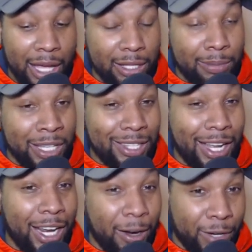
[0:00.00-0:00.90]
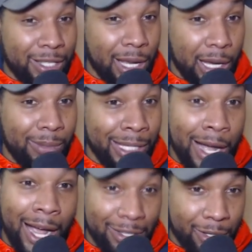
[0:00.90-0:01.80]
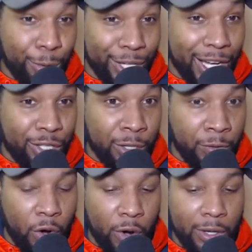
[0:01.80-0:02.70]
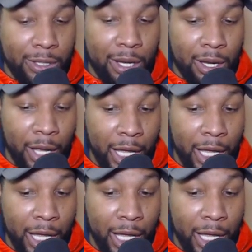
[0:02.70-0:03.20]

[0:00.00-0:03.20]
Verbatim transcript: And this means that every time he ISOed last year for Arkansas,